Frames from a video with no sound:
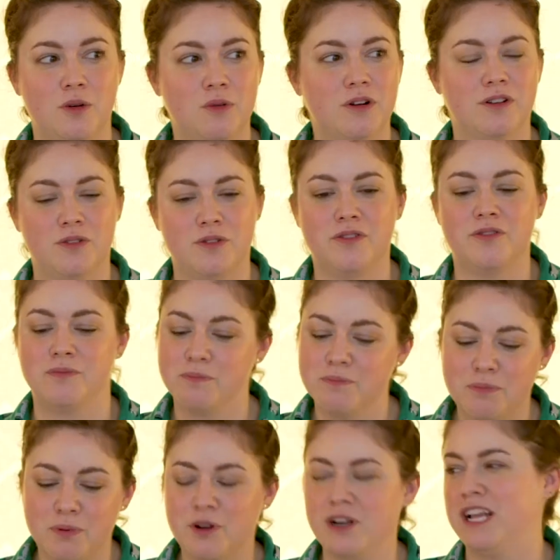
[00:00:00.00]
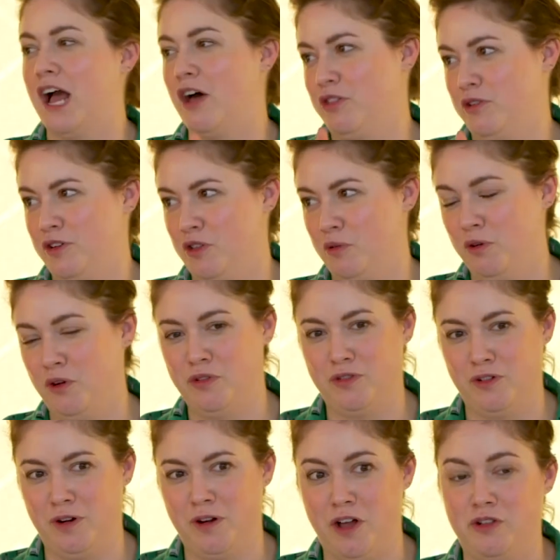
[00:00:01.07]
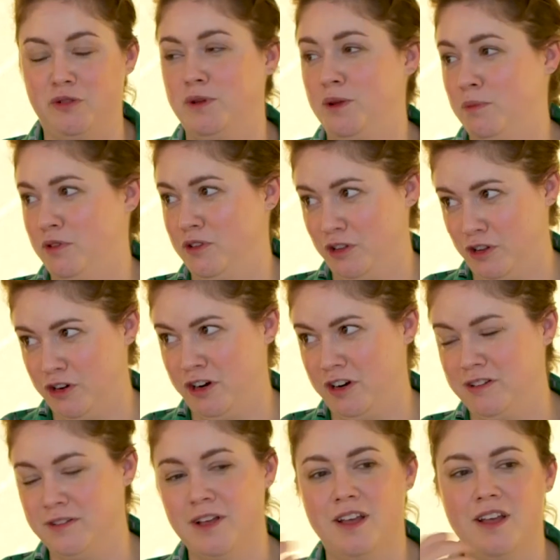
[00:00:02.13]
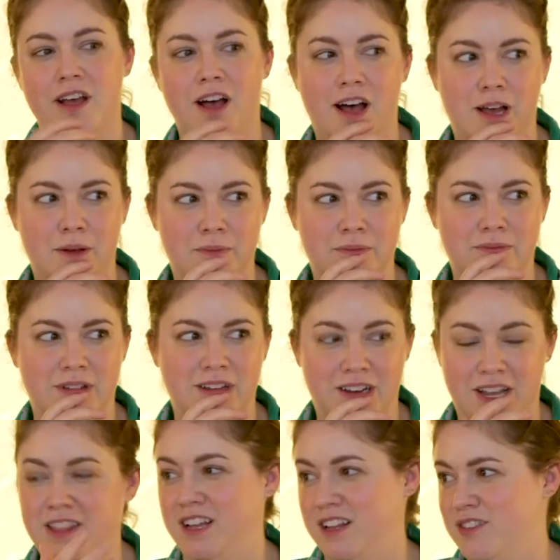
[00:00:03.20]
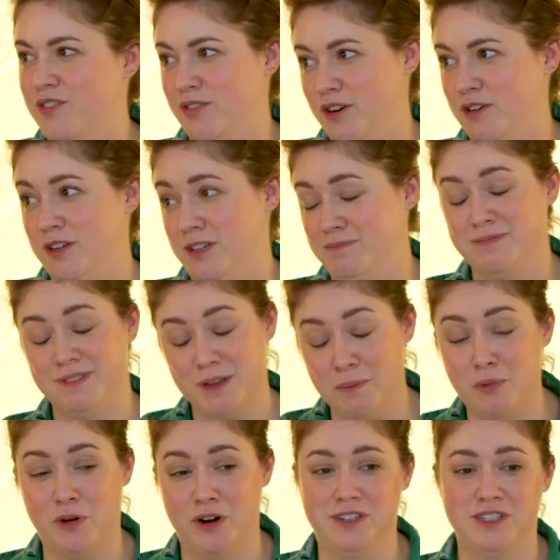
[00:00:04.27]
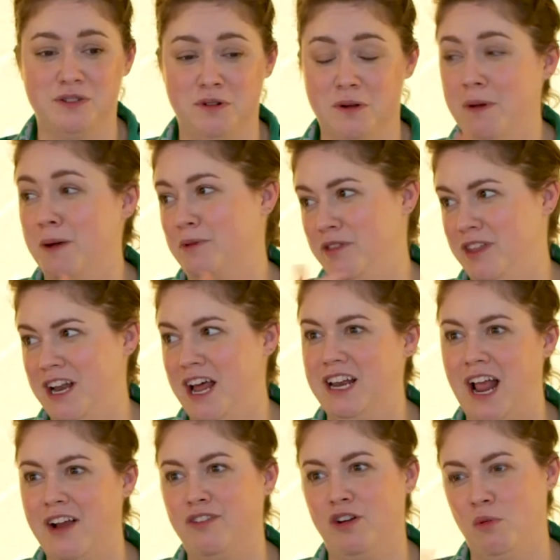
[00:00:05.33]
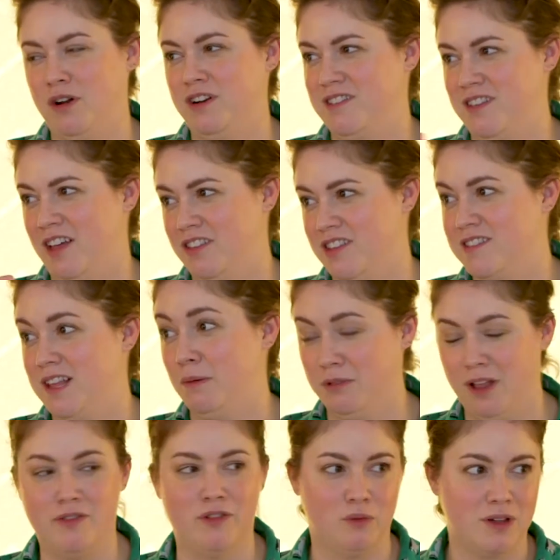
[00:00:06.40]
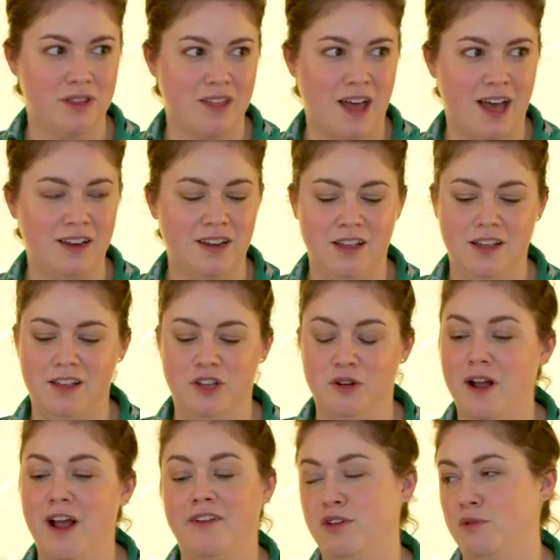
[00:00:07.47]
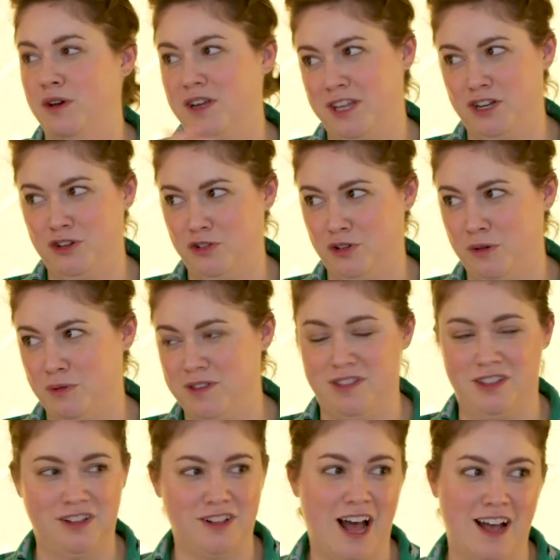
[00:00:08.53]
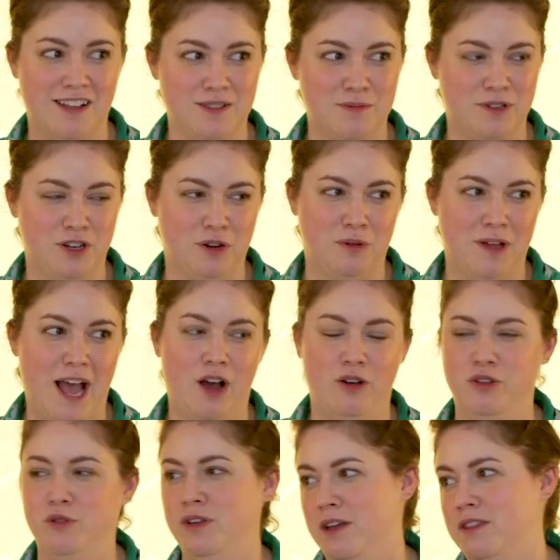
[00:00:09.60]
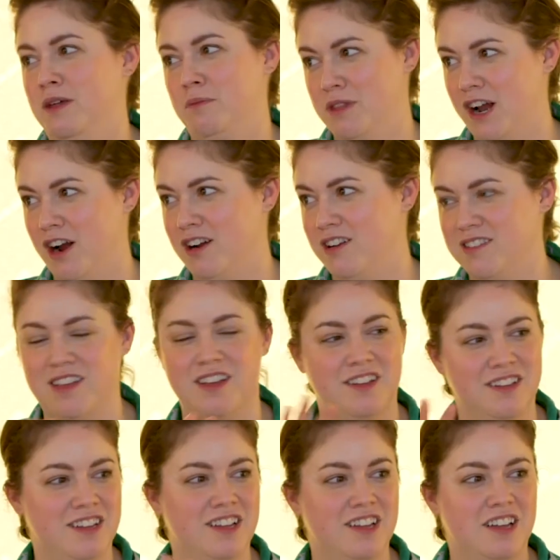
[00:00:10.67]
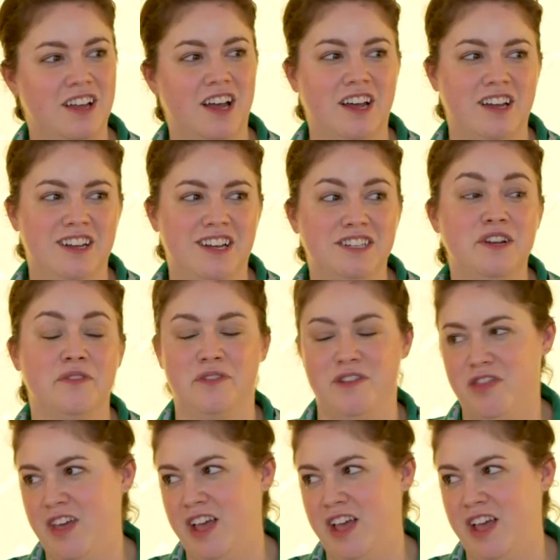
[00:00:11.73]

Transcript: we're sort of putting out there in the world for other people to learn. And I think it's very important to remember that not everyone is on the same level with that. Everyone can enjoy what's in the glass, but how you get them there is a different